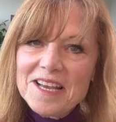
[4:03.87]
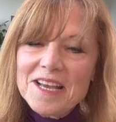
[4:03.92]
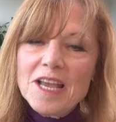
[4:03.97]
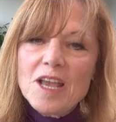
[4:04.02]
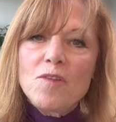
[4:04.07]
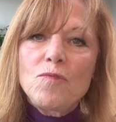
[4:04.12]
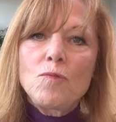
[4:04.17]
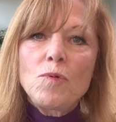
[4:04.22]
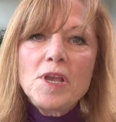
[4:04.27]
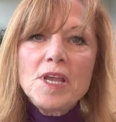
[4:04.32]

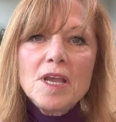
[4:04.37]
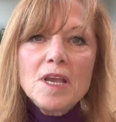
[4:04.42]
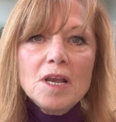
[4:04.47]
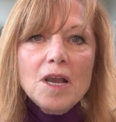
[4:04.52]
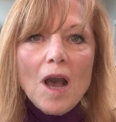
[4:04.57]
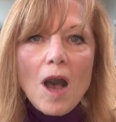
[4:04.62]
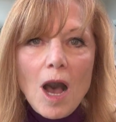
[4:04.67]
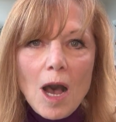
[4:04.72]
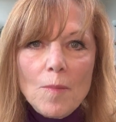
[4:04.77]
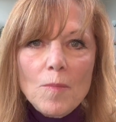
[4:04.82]
If we can
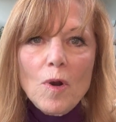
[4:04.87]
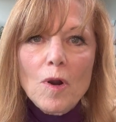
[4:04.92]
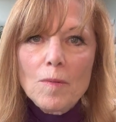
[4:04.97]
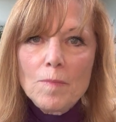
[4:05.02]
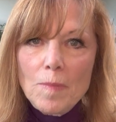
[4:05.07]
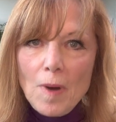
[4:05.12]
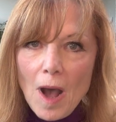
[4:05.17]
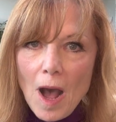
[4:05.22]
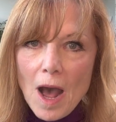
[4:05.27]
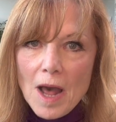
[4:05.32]
calm our
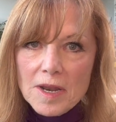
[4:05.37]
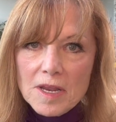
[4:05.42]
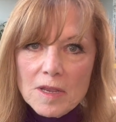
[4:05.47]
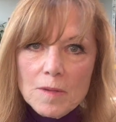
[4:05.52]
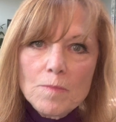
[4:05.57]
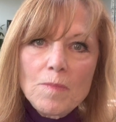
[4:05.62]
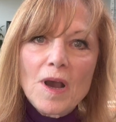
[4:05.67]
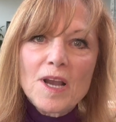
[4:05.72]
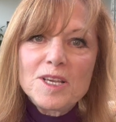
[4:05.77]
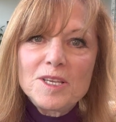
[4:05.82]
body
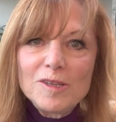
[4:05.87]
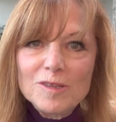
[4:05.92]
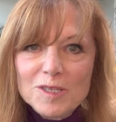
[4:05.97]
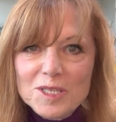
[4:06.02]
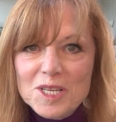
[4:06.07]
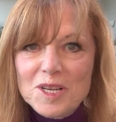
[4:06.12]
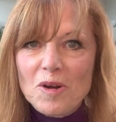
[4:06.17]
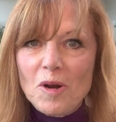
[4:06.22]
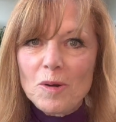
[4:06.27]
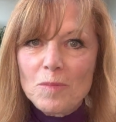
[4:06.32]
by
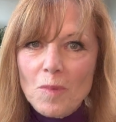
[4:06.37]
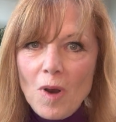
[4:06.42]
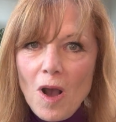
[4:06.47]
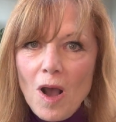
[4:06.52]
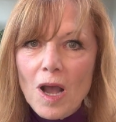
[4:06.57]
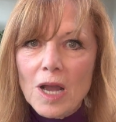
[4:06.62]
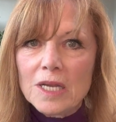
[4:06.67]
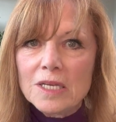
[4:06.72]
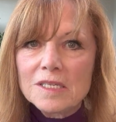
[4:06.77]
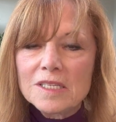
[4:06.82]
using our
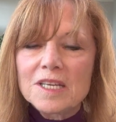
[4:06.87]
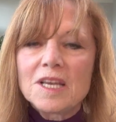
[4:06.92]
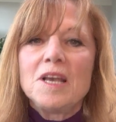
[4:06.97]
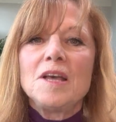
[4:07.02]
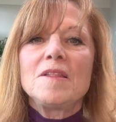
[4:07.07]
mind,